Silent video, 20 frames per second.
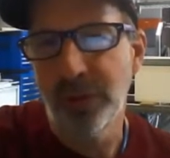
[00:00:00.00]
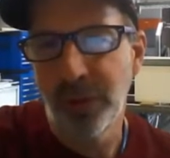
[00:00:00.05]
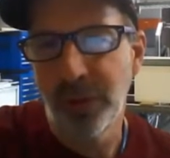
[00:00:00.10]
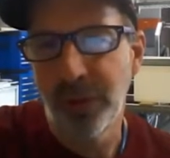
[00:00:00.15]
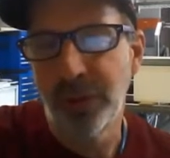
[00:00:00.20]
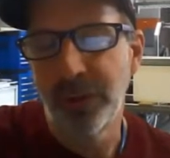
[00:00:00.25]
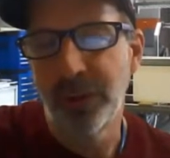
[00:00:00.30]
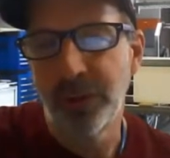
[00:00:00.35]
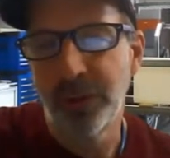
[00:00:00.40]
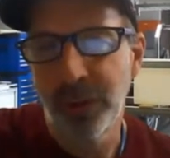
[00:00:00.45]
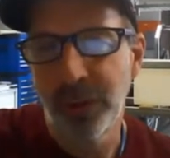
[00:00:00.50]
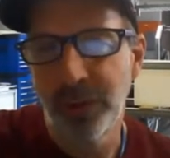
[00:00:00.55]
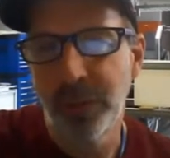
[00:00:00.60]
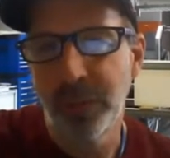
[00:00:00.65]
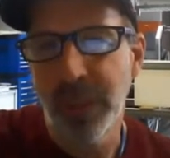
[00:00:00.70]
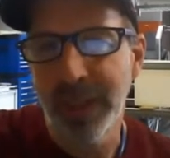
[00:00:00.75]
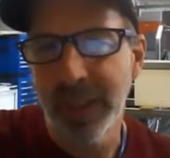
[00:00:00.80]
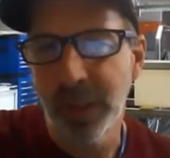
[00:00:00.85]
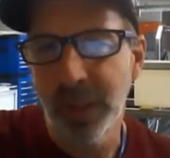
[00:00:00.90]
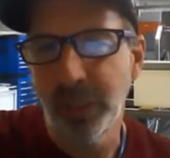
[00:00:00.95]
for their
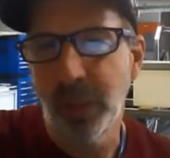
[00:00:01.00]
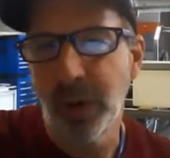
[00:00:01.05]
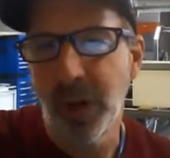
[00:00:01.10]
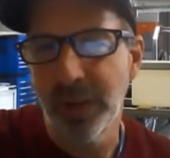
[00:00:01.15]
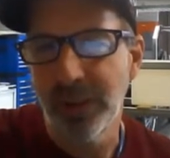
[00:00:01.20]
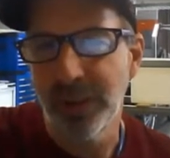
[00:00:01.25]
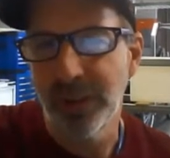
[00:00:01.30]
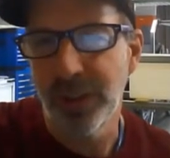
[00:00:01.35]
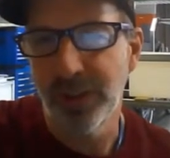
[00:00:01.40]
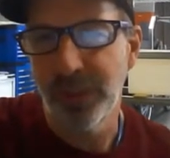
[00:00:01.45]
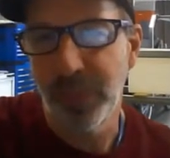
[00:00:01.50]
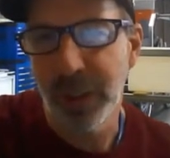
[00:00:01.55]
decision-making process.